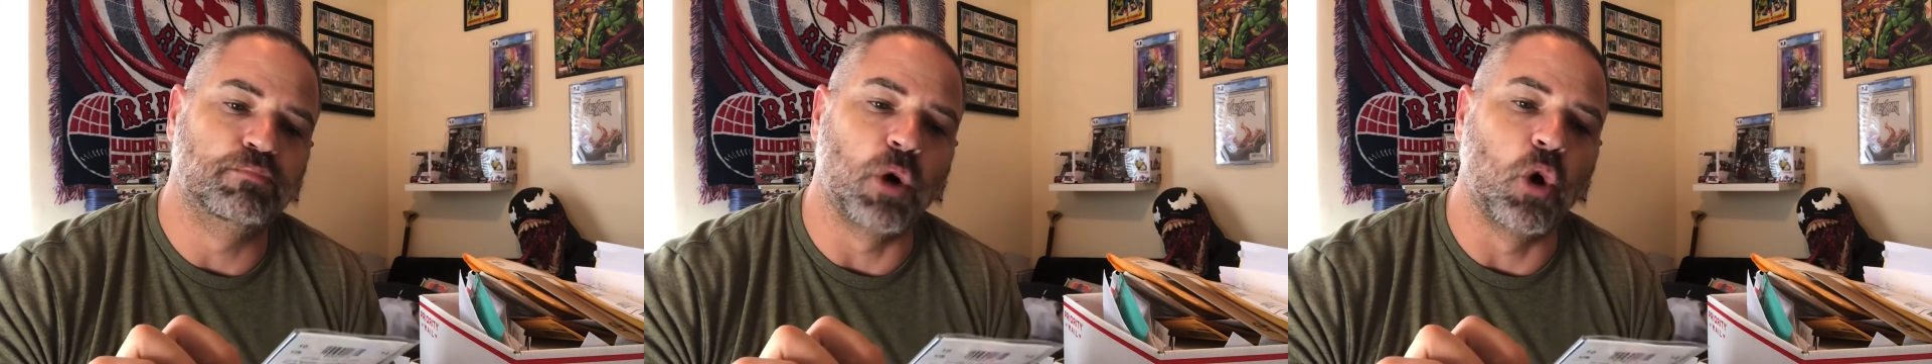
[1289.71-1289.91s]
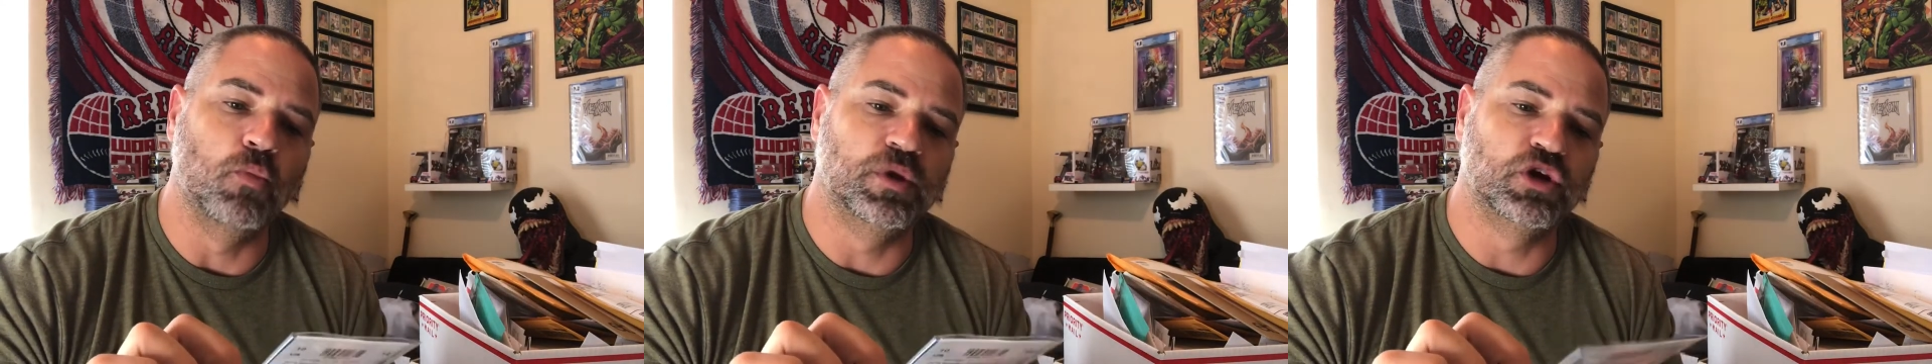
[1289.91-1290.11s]

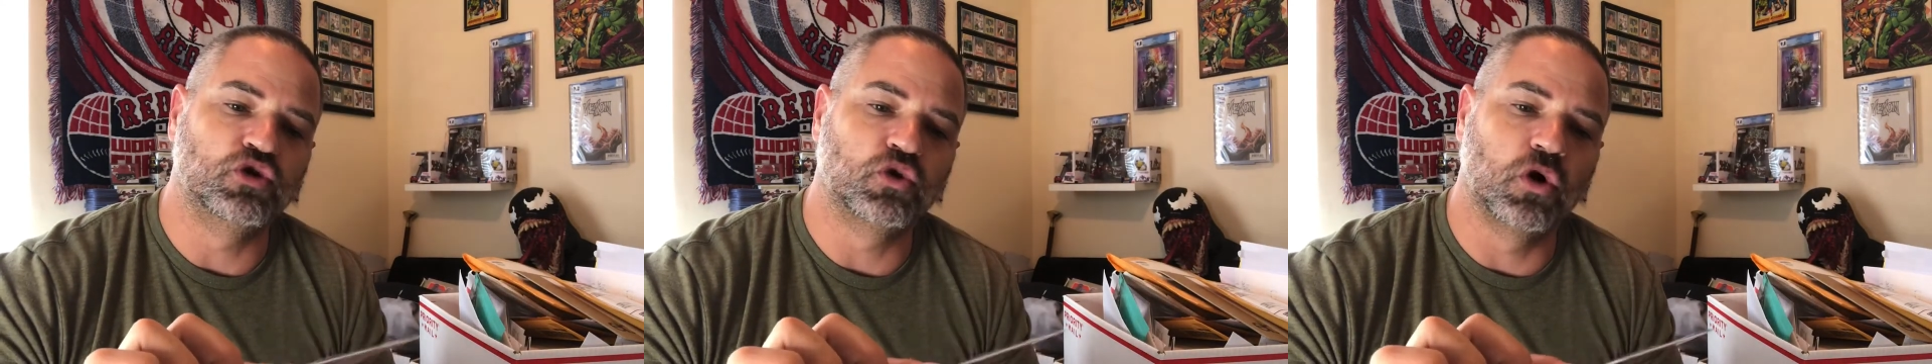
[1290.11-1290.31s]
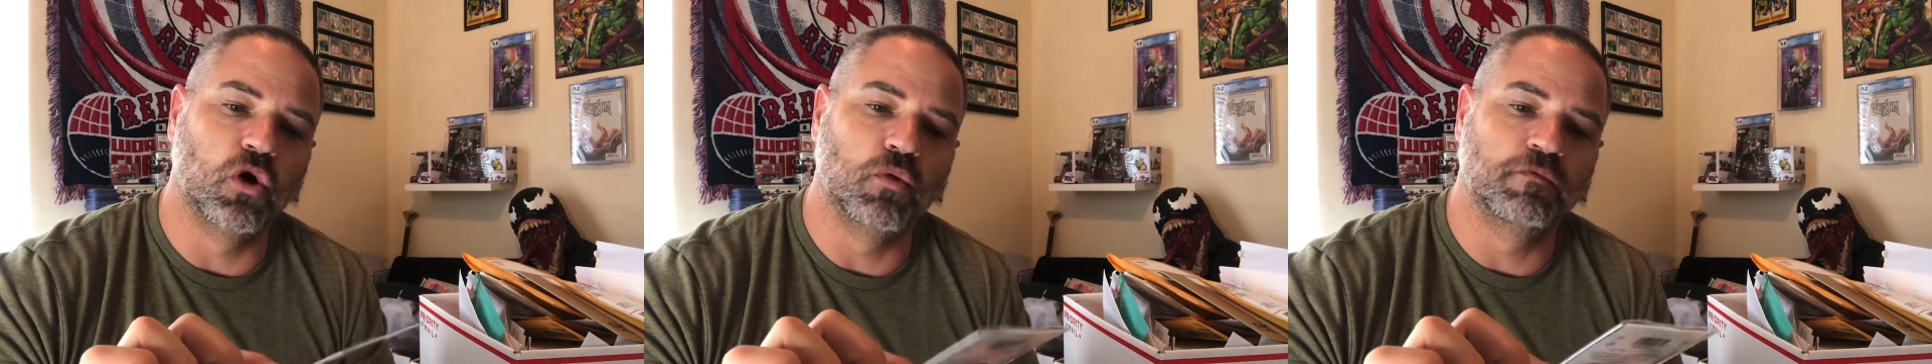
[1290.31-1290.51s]
Bowman
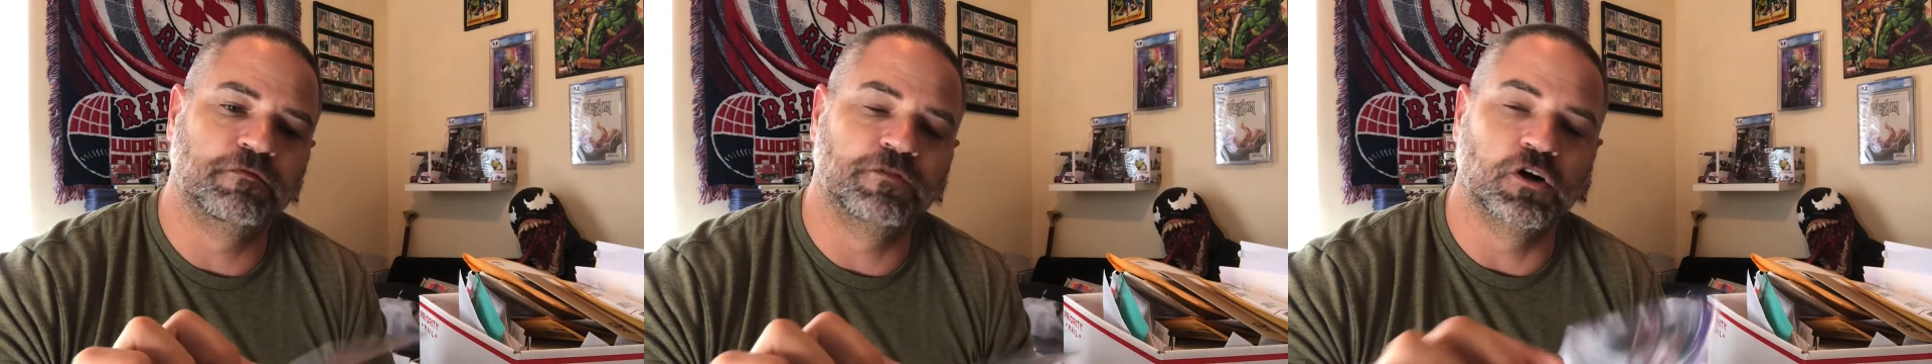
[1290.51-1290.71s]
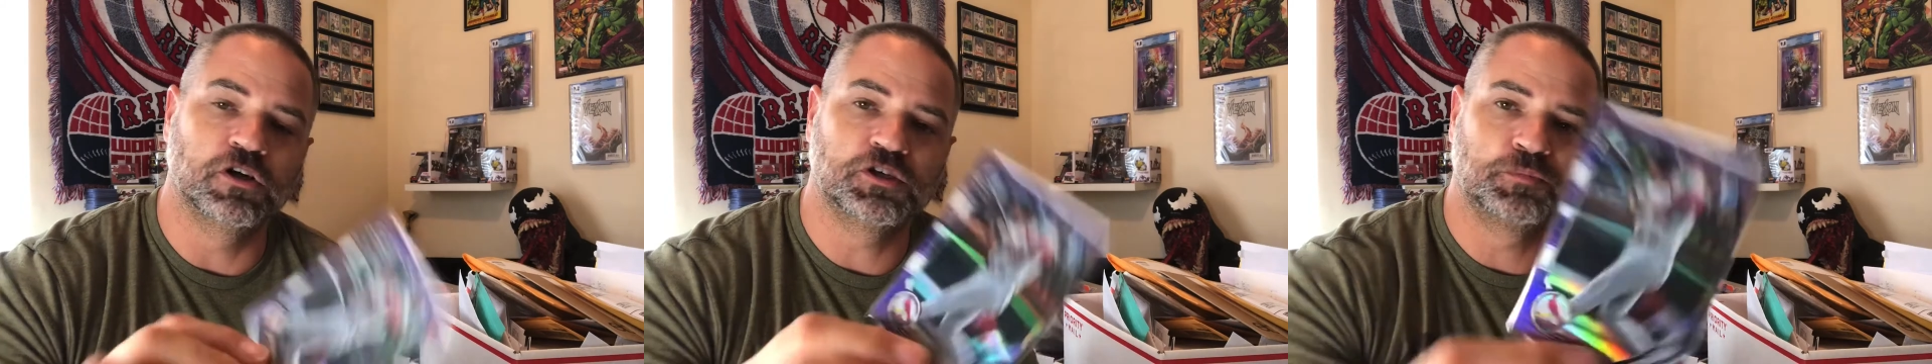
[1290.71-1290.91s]
Chrome
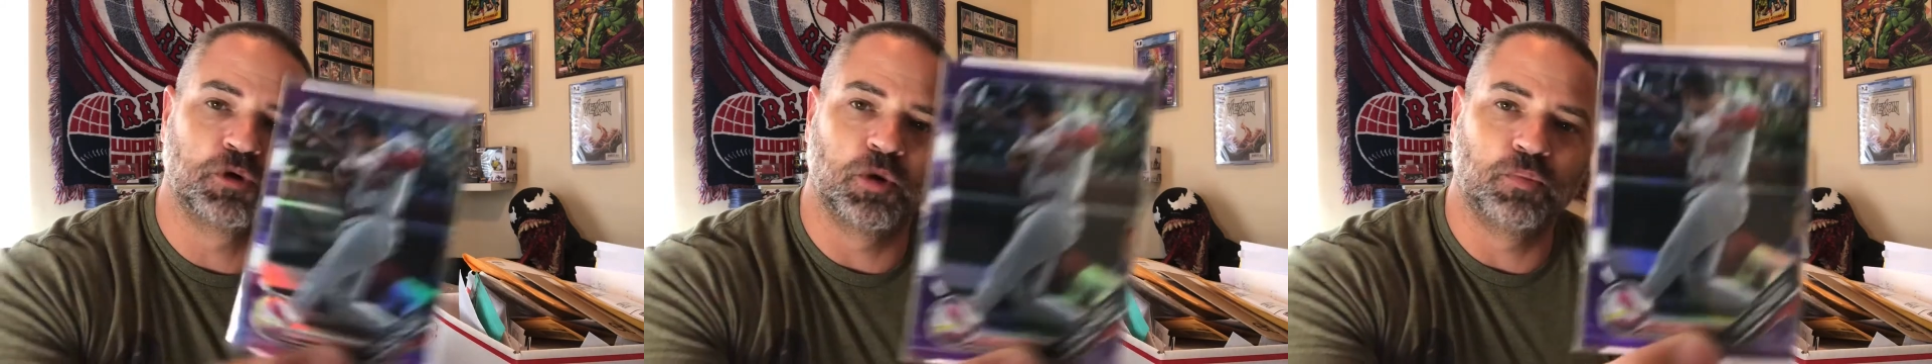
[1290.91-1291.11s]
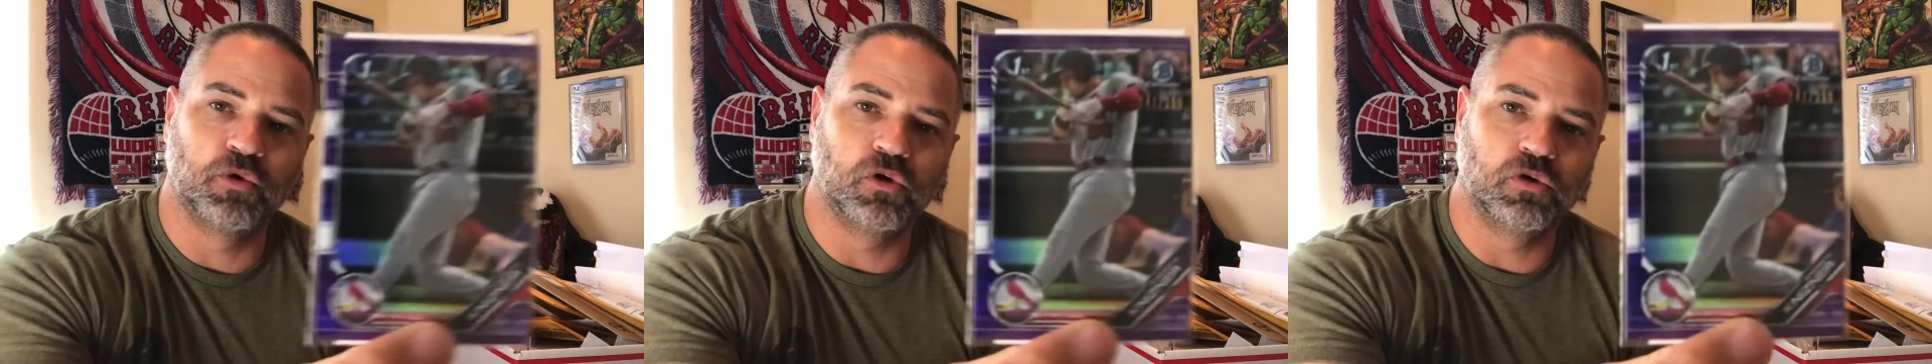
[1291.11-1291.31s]
First
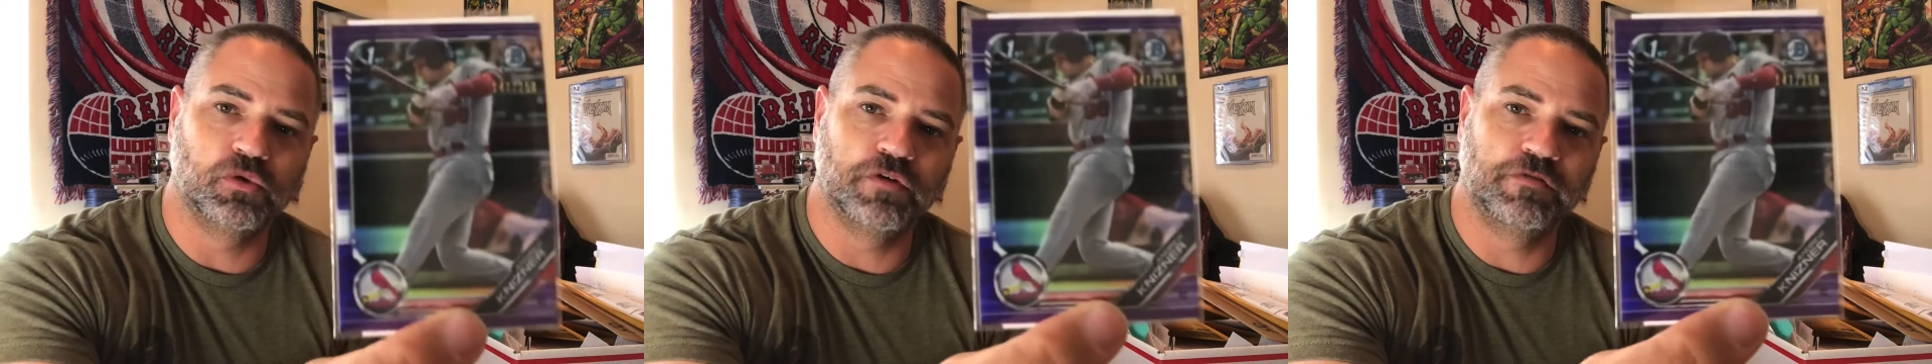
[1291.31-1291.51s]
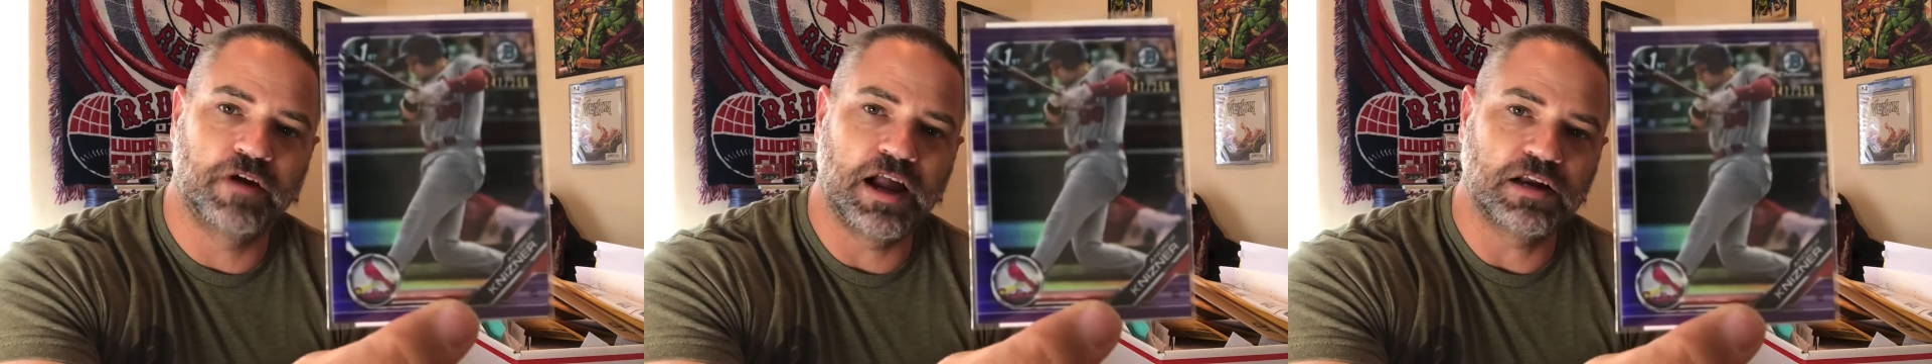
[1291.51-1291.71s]
Purple
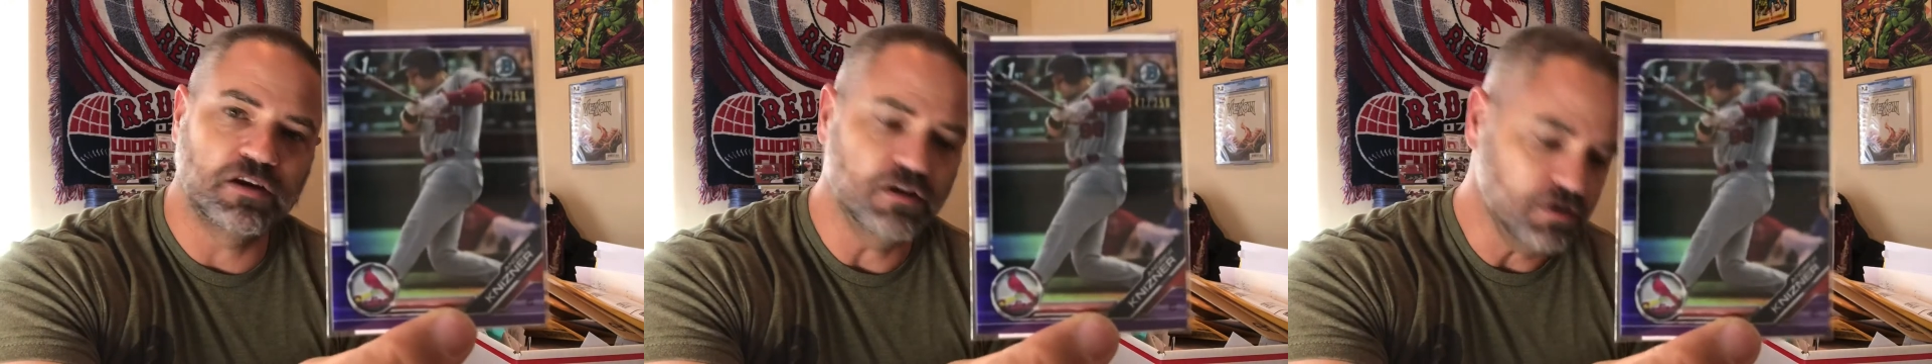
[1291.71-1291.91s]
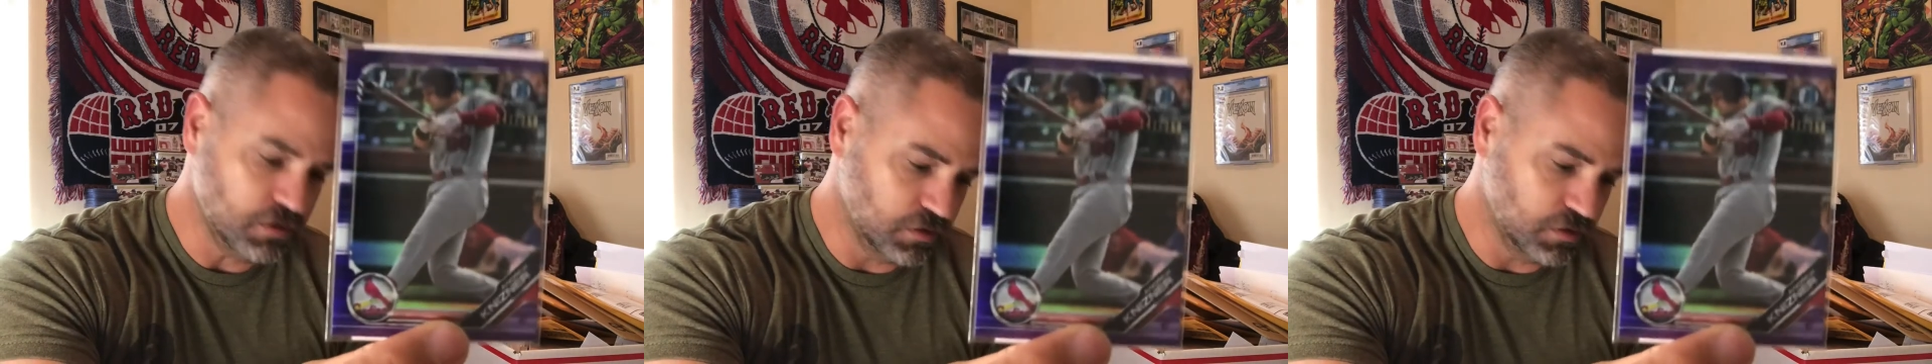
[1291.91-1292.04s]
Refractor.